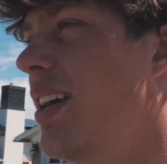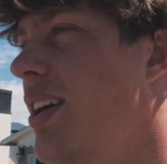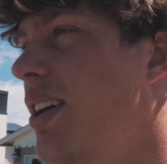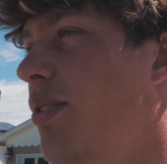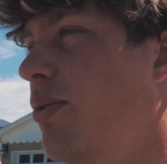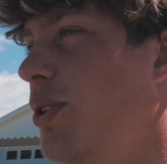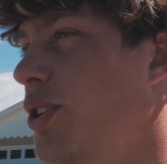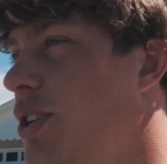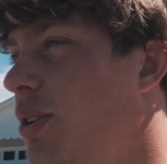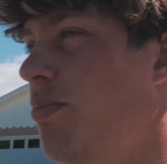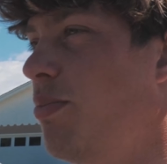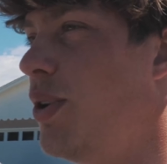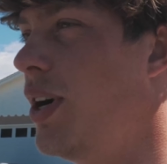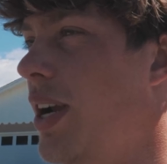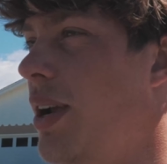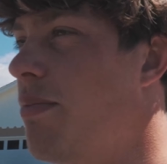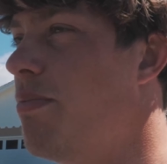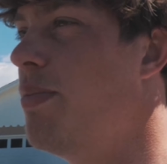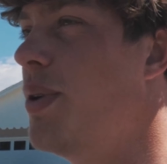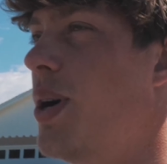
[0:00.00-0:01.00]
we should
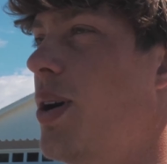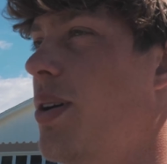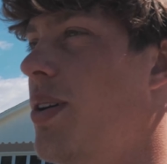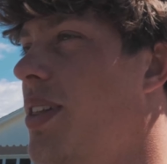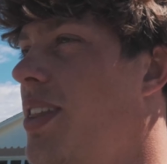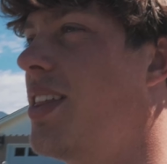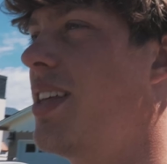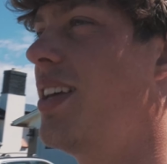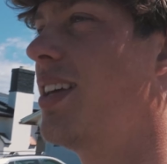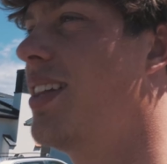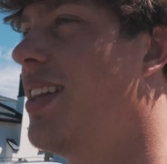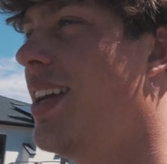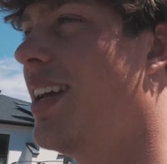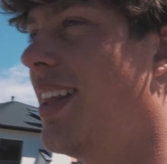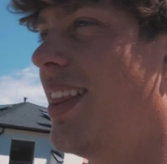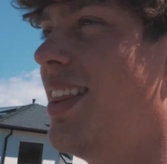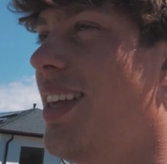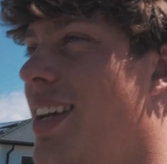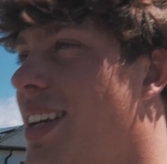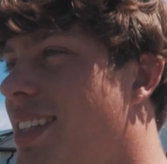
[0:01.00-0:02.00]
bring both, like
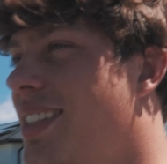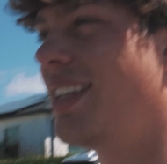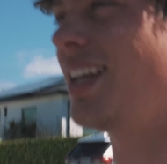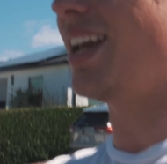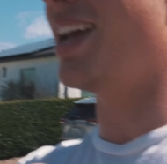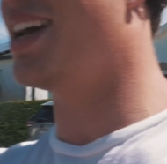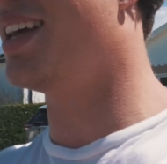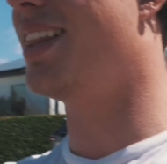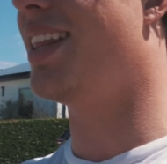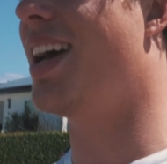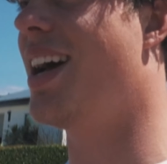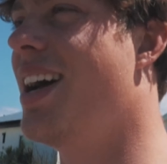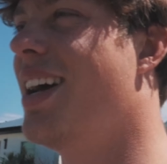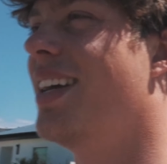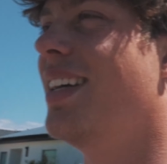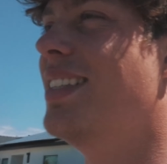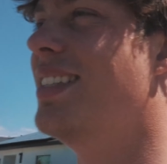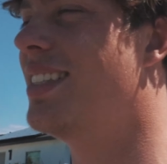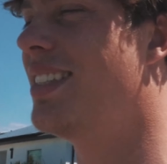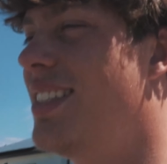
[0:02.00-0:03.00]
this and that,
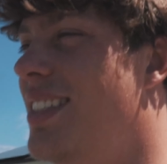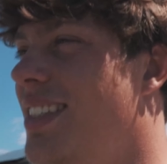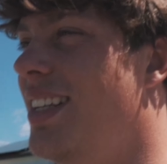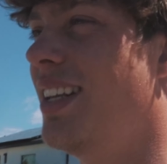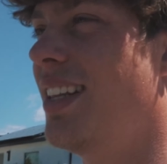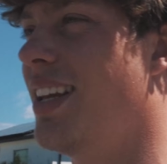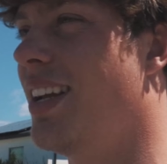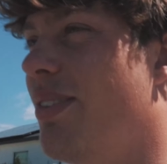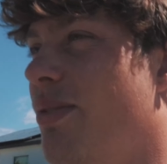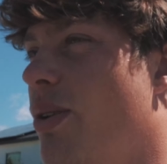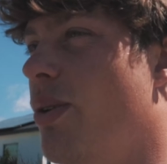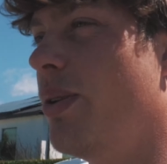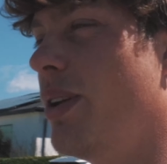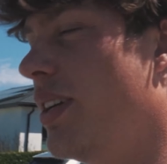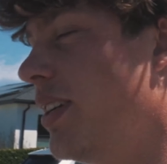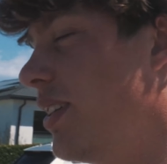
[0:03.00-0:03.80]
and just see like what we